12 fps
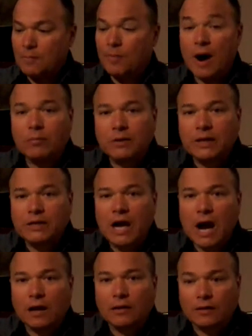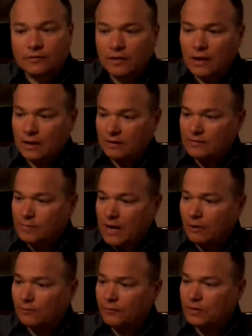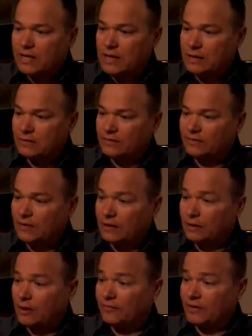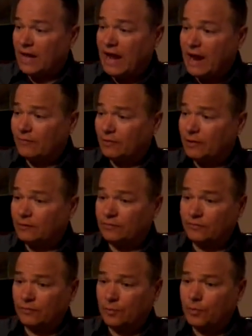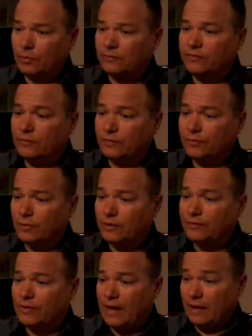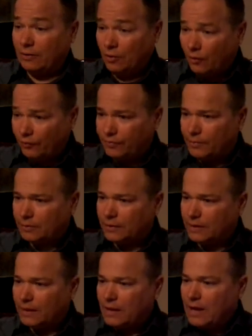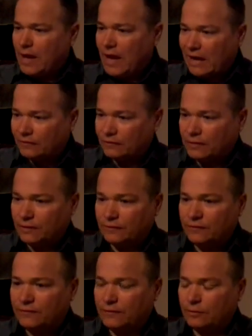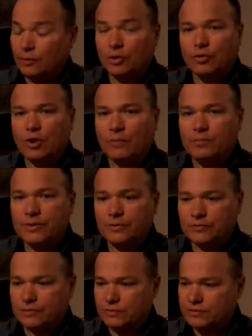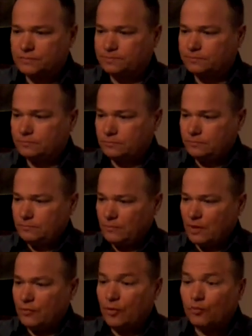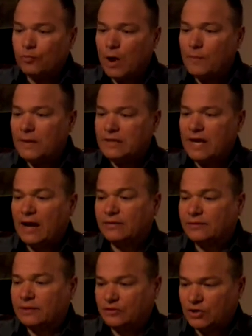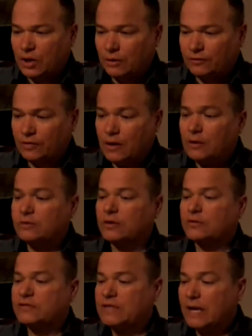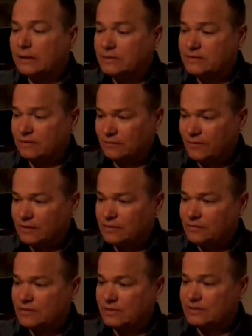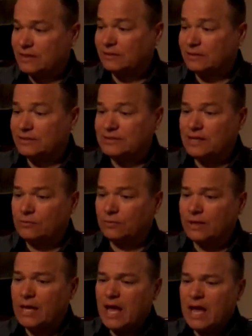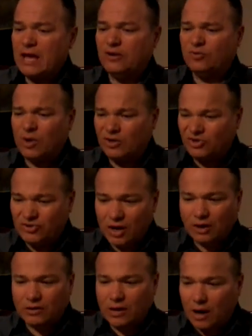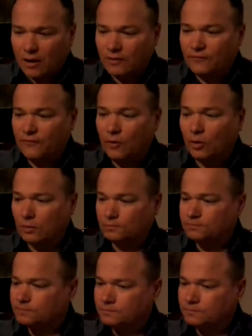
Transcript: Public knowledge is a powerful key to setting off an avalanche of reports to authorities and ultimately action against serial abusers. The Roman Catholic Church turned silencing victims and settling secretly into a dark art form